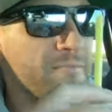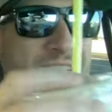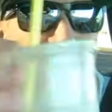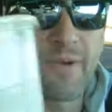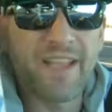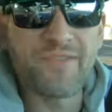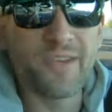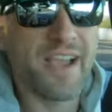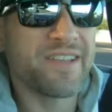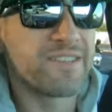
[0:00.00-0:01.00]
by the way, if you
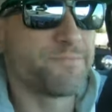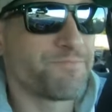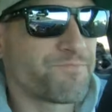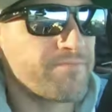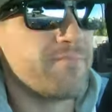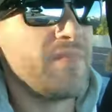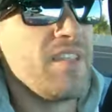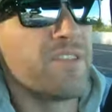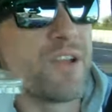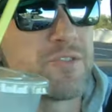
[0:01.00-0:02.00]
guys
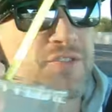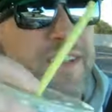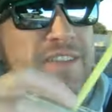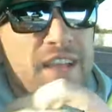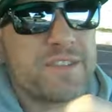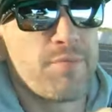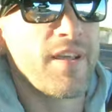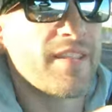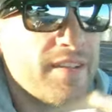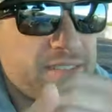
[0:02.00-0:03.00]
don't drink Dutch
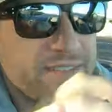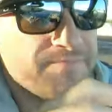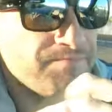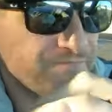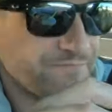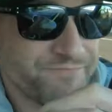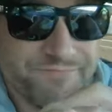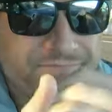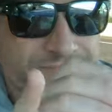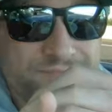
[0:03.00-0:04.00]
Brothers,
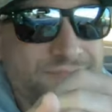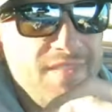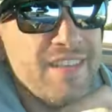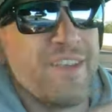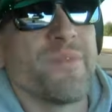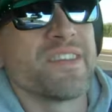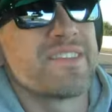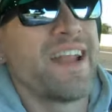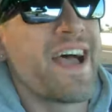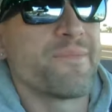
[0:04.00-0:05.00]
you're
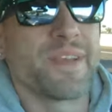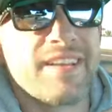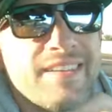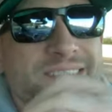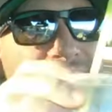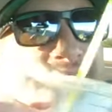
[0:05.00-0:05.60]
missing out because